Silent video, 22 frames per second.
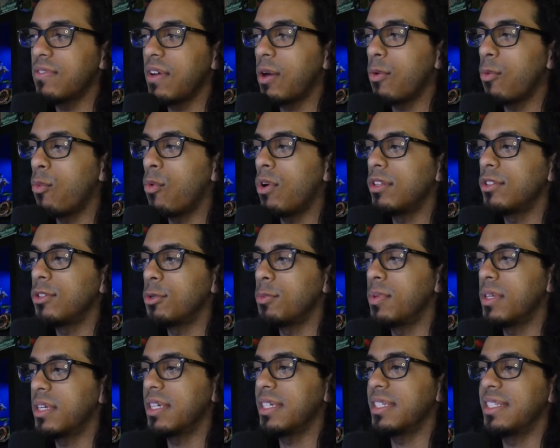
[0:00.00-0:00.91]
I
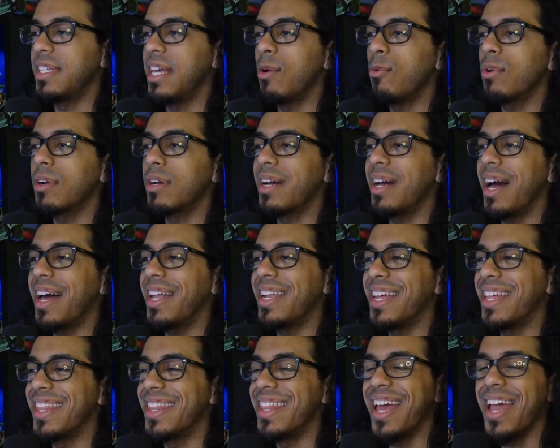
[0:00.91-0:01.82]
wonder, because they were
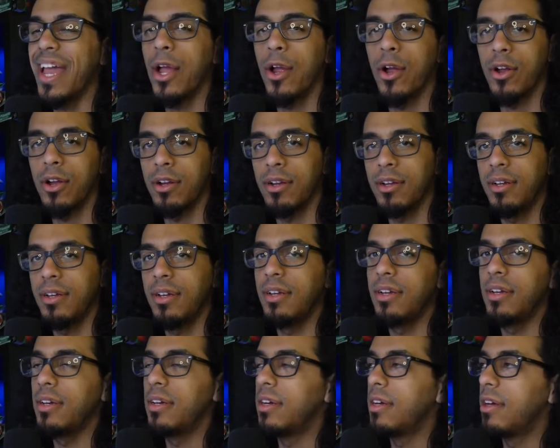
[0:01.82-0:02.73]
kind of there
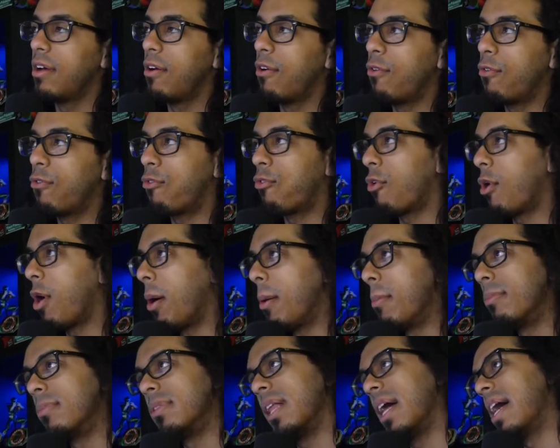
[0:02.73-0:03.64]

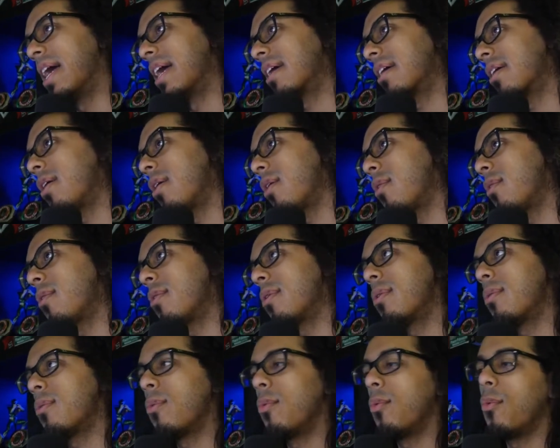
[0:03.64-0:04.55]
from like
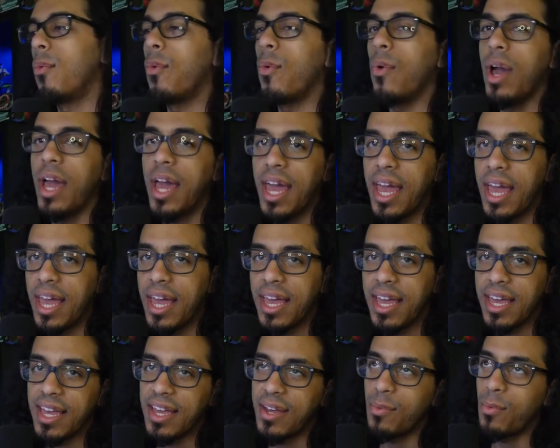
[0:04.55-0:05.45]

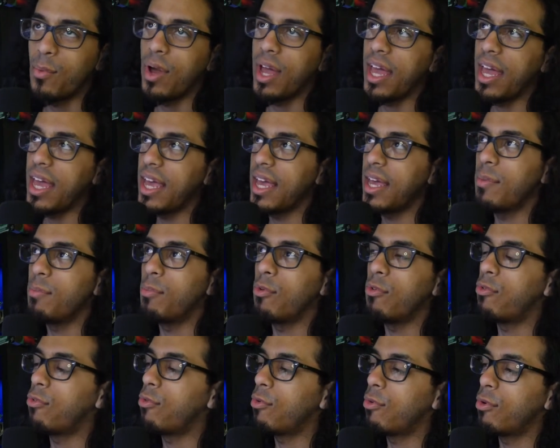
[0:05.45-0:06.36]
way, way
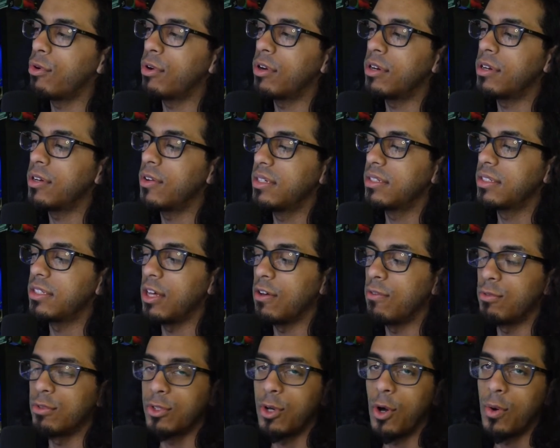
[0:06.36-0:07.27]
before
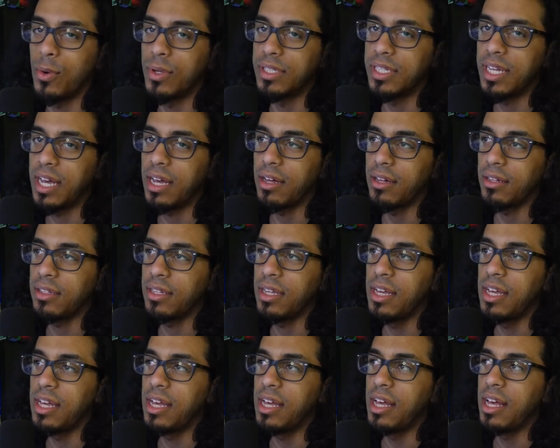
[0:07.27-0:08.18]
stuff was going down.
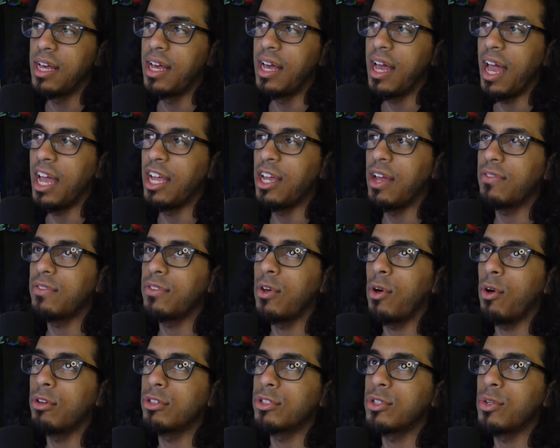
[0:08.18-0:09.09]
And you have
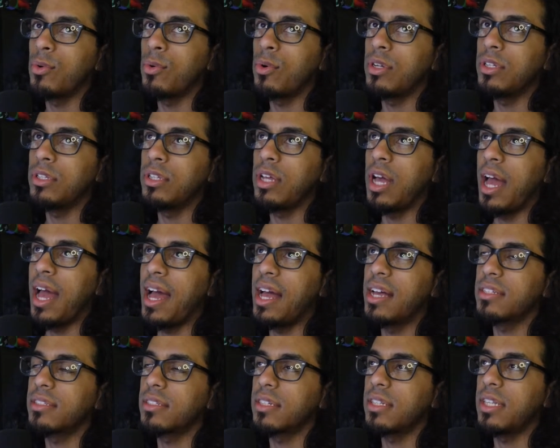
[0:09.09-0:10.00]
to also one
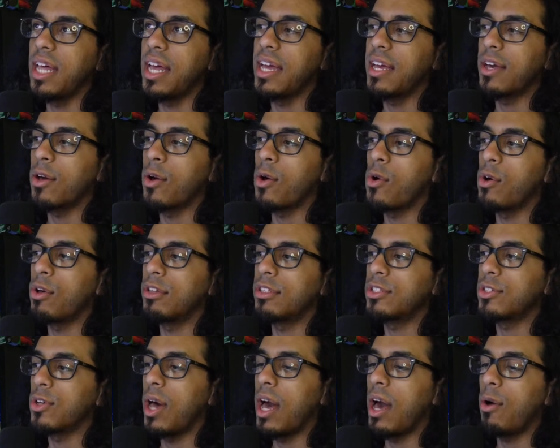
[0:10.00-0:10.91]
ask, like,
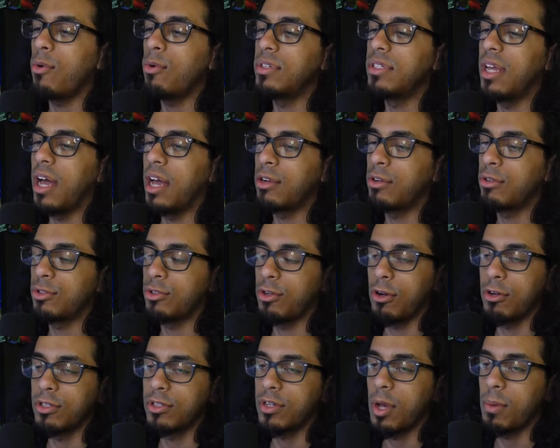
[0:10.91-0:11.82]
so how would Dino
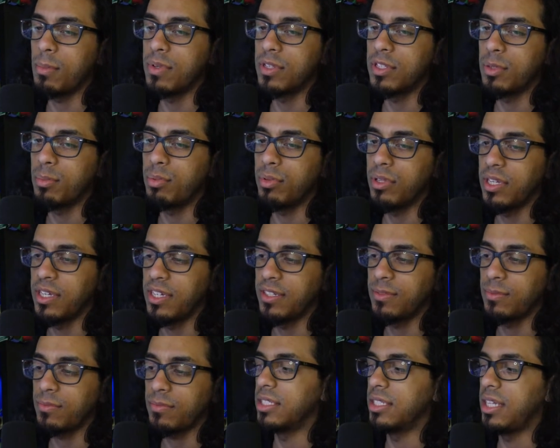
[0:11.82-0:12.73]
Charge come into
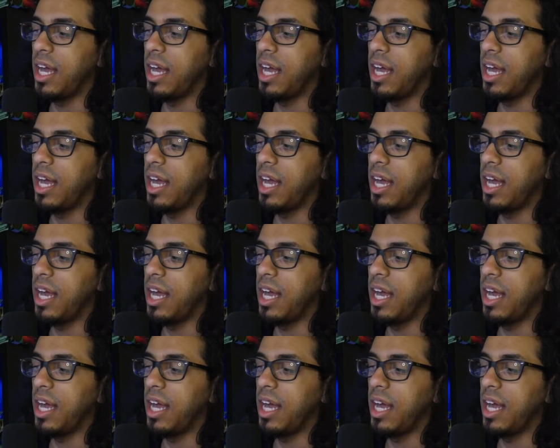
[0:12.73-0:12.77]
play?